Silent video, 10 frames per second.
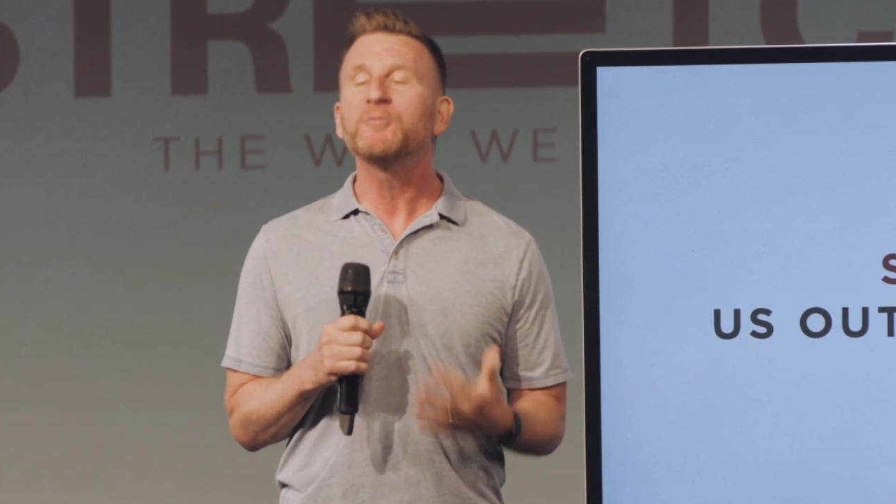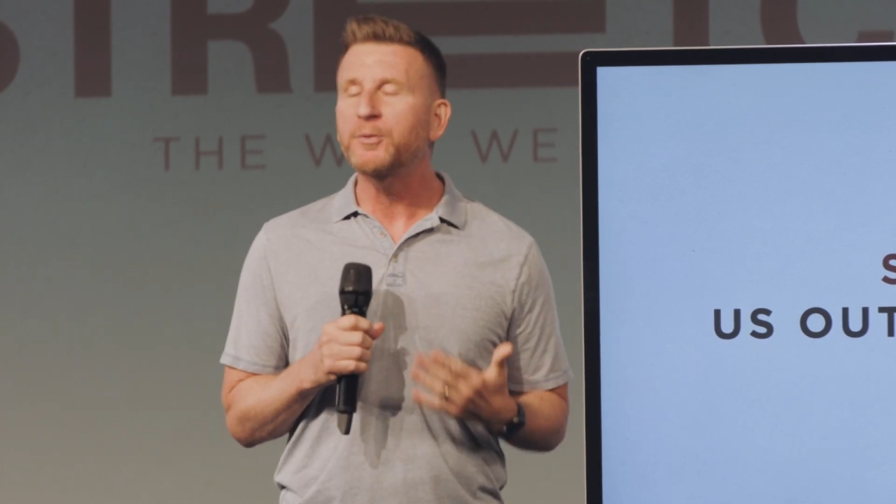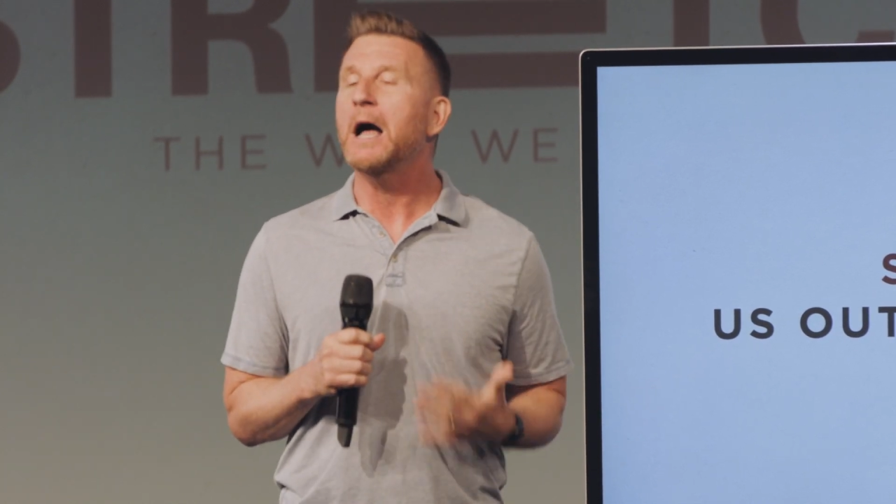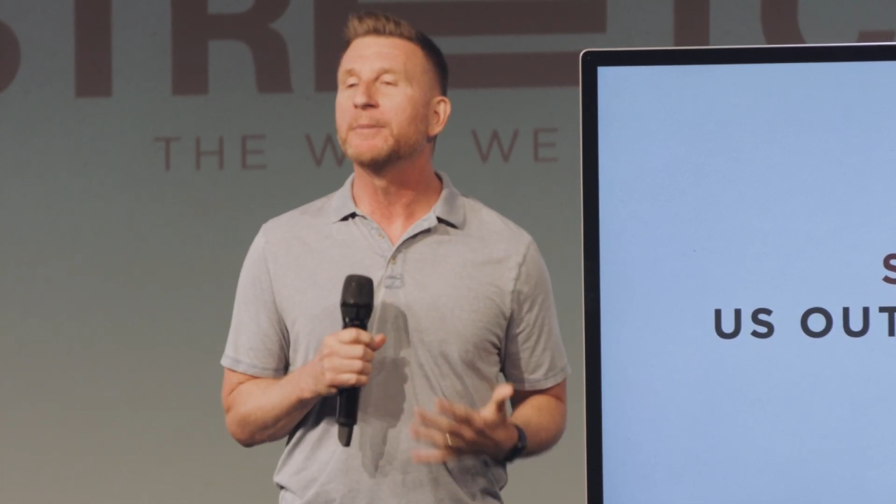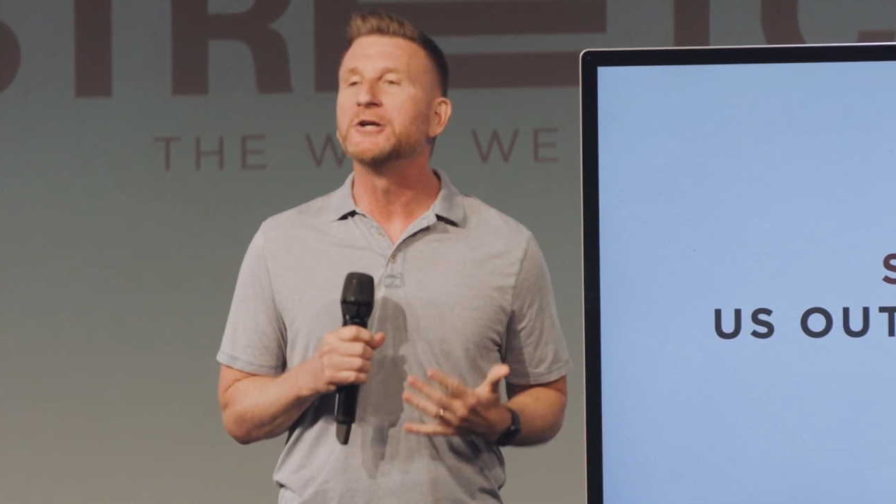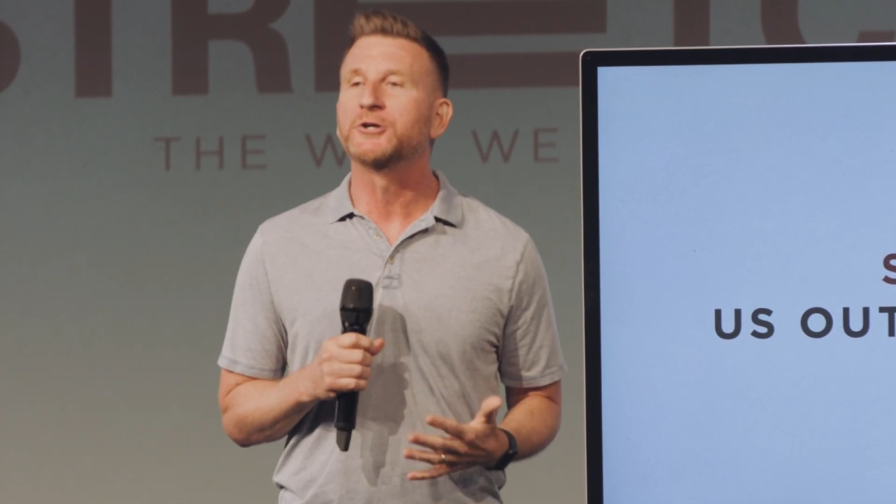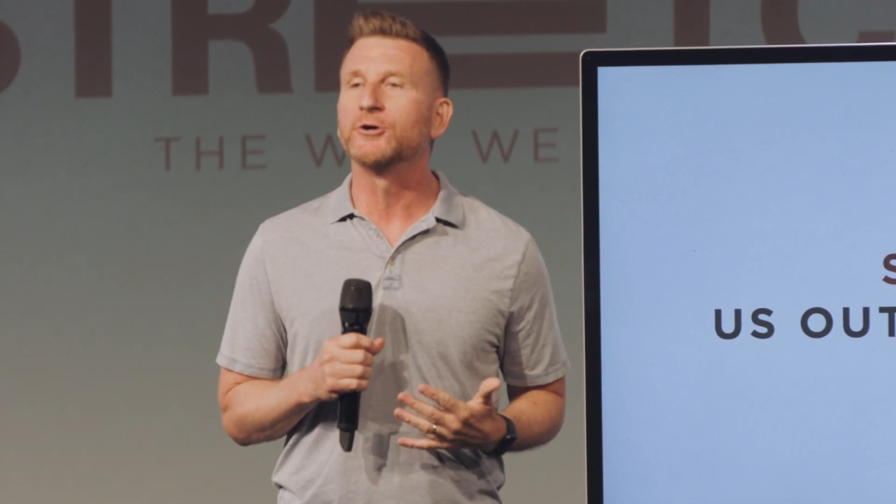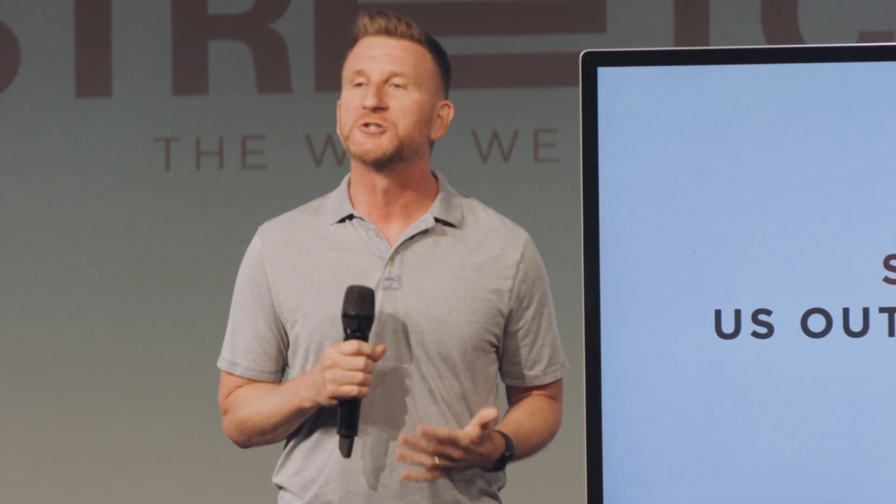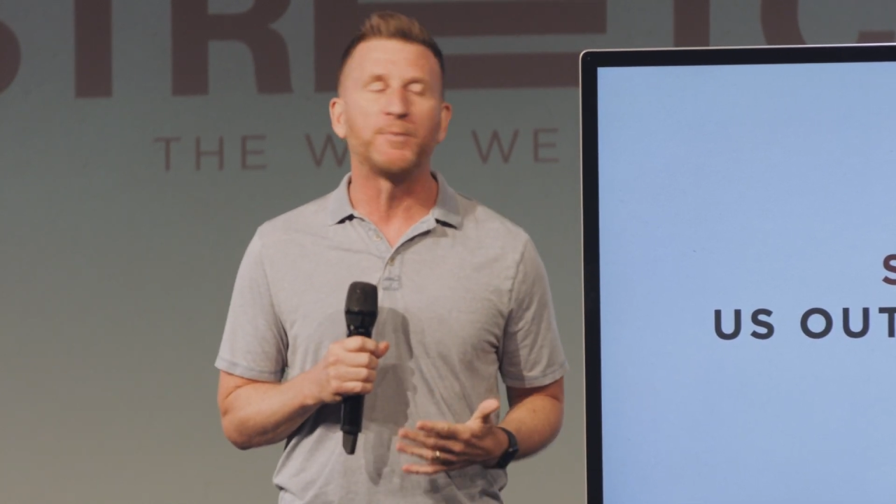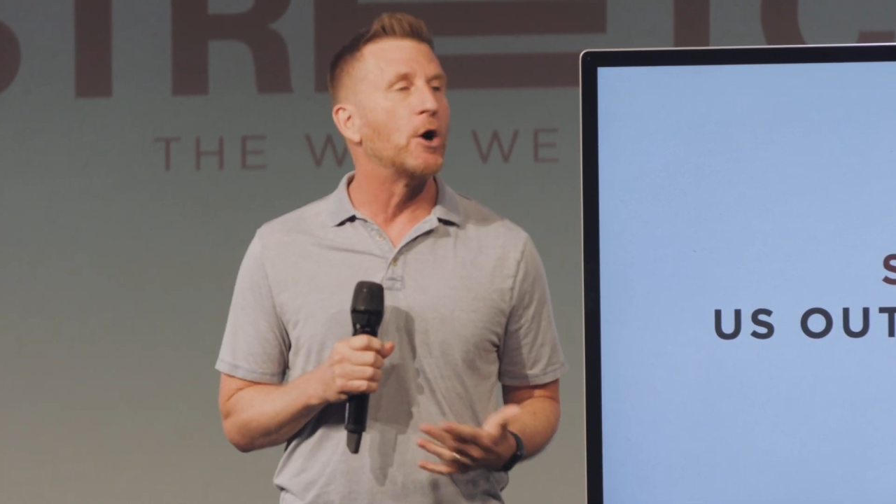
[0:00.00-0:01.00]
have probably
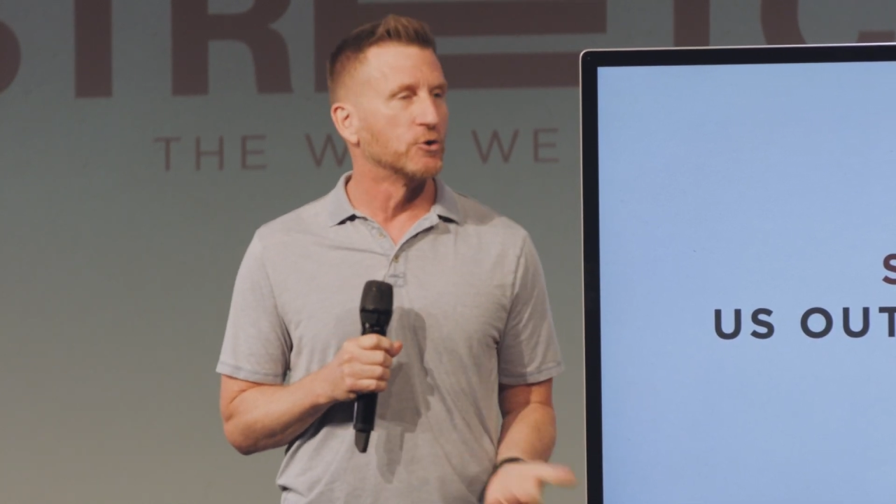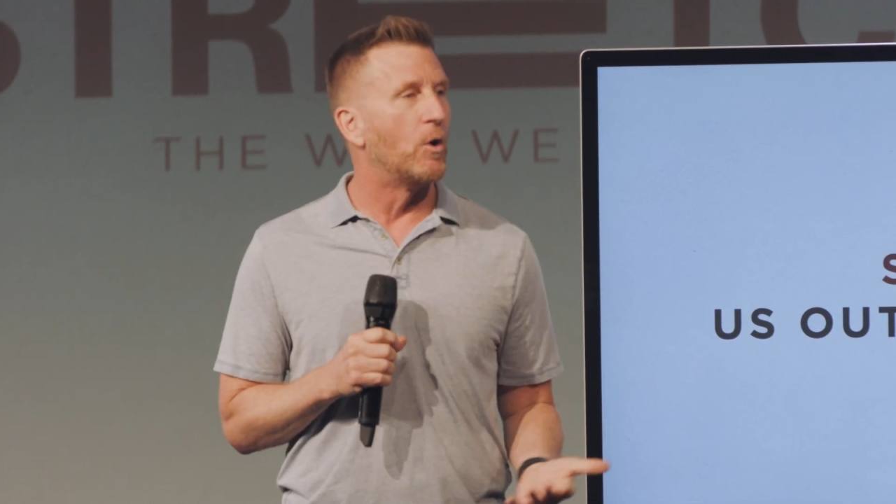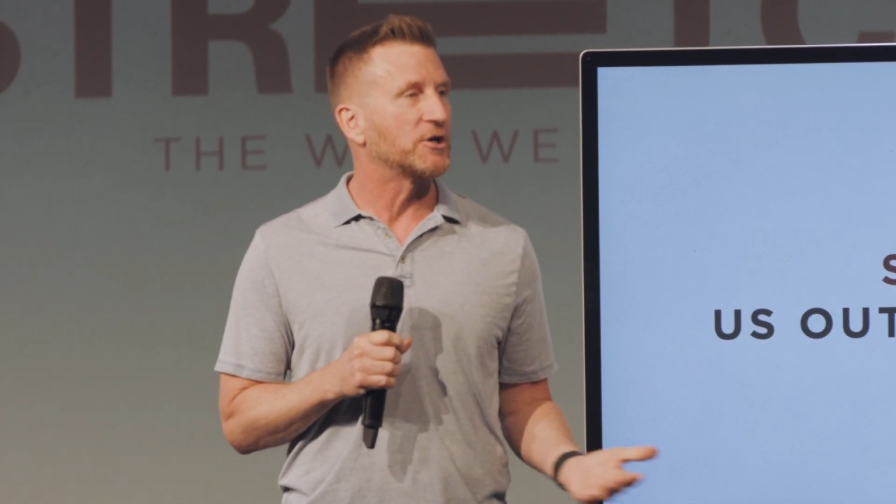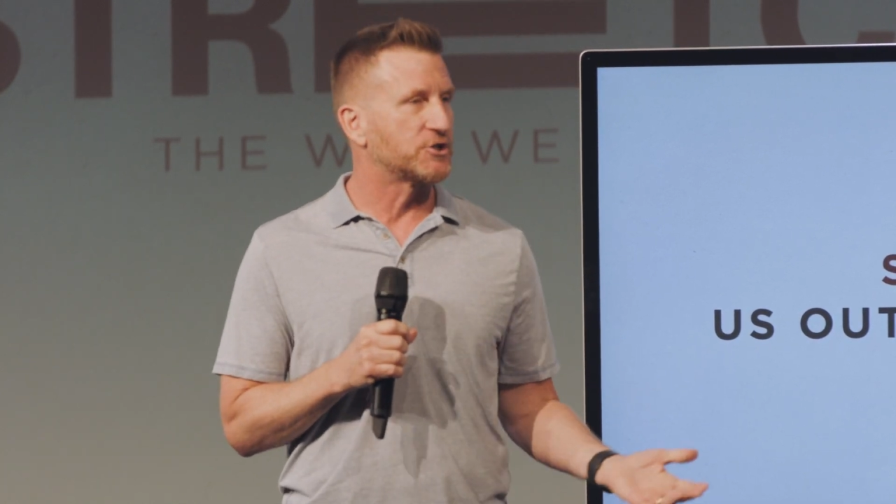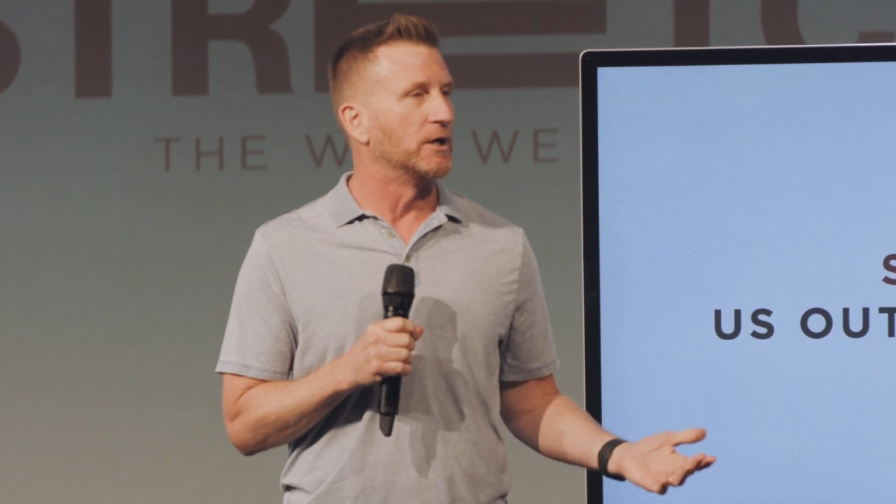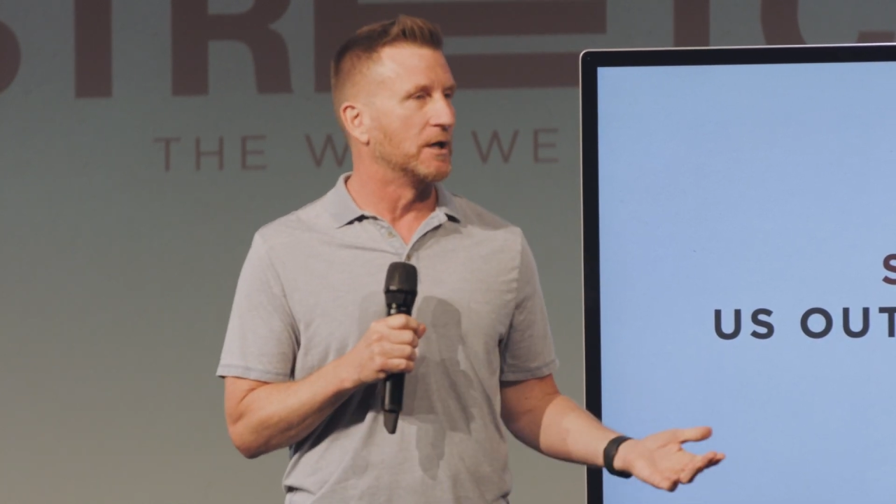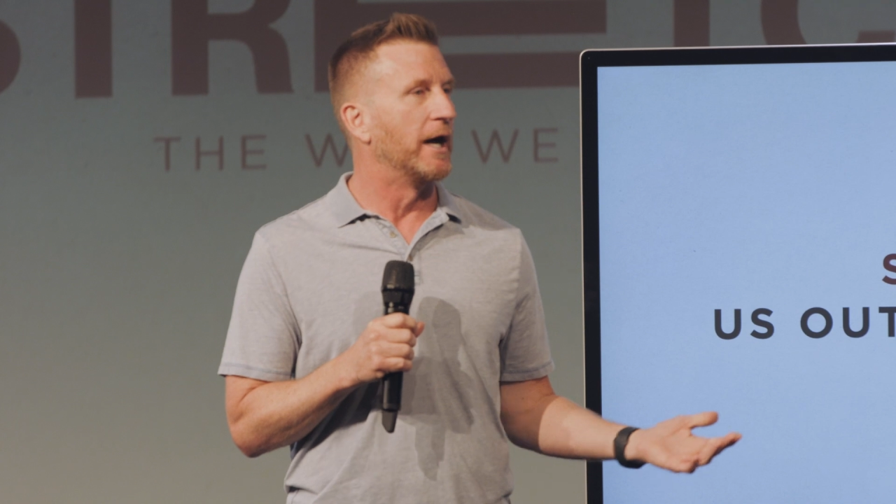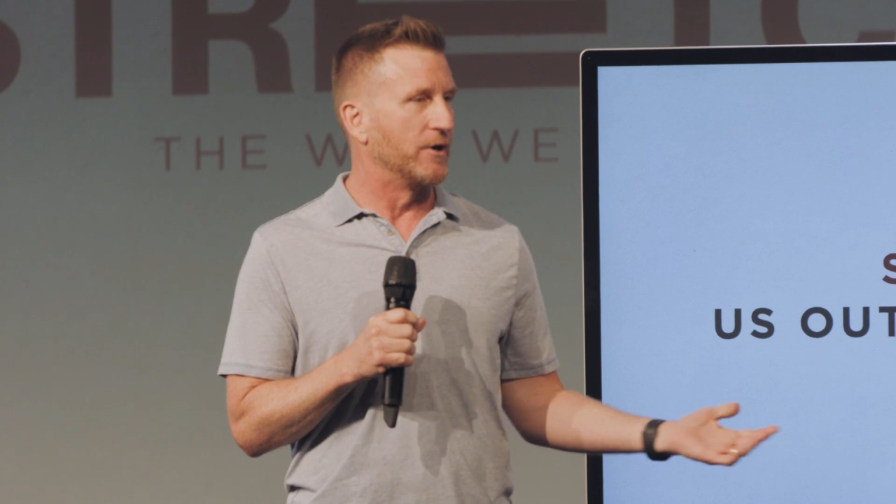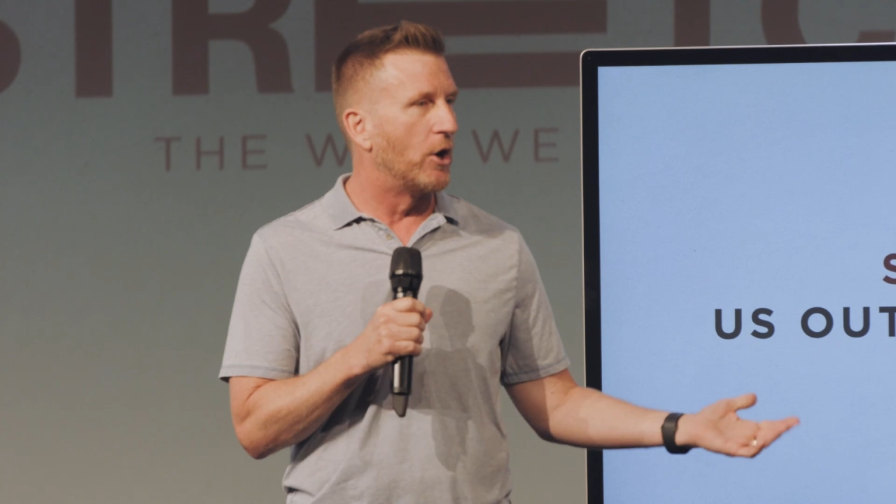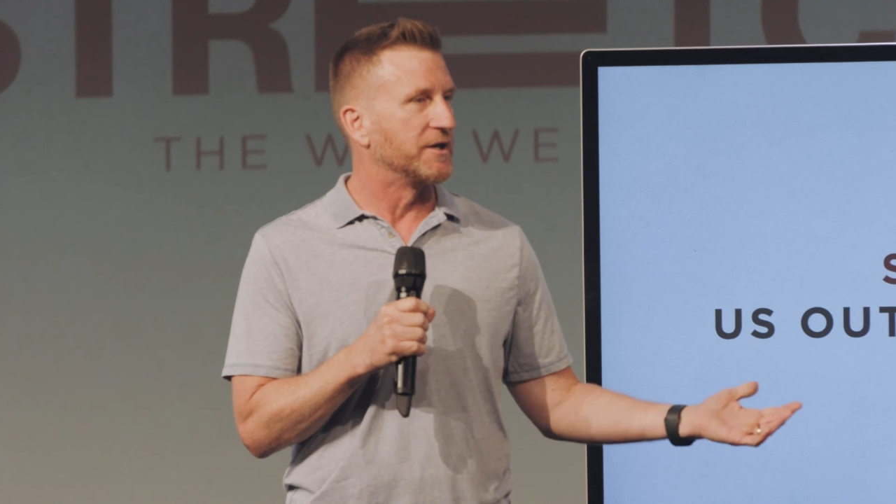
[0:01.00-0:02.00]
encouraged Paul to watch
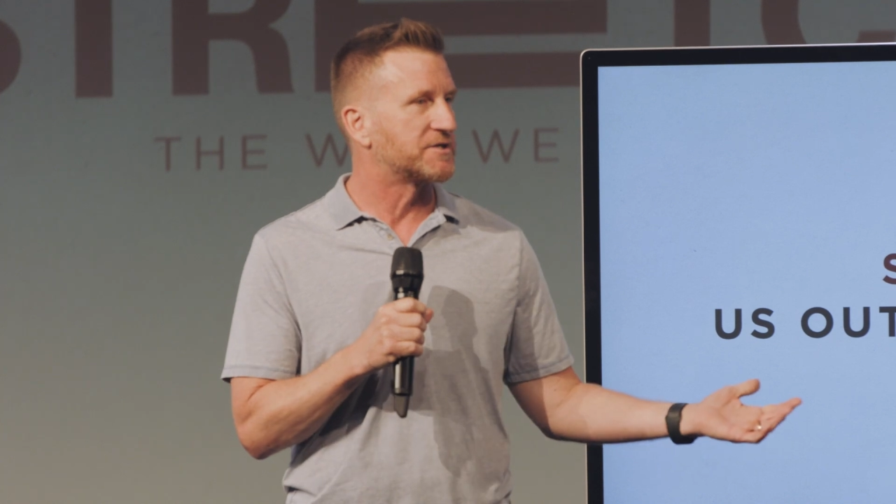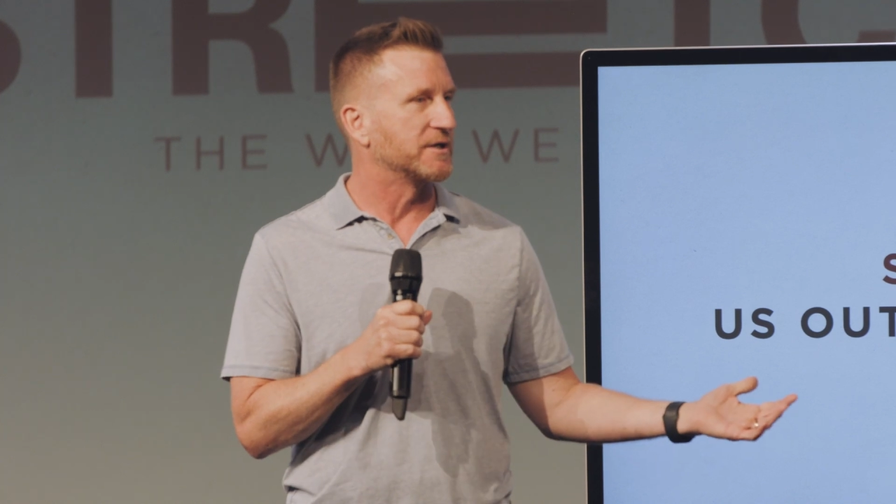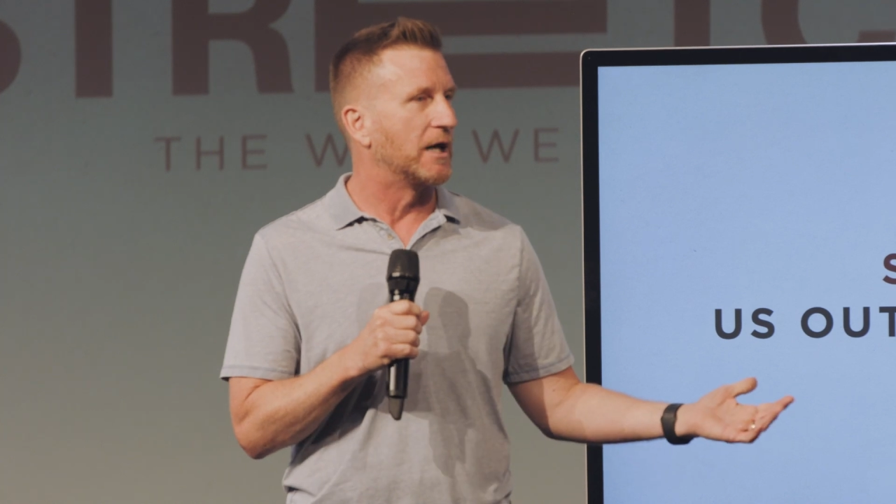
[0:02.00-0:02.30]
online, honestly.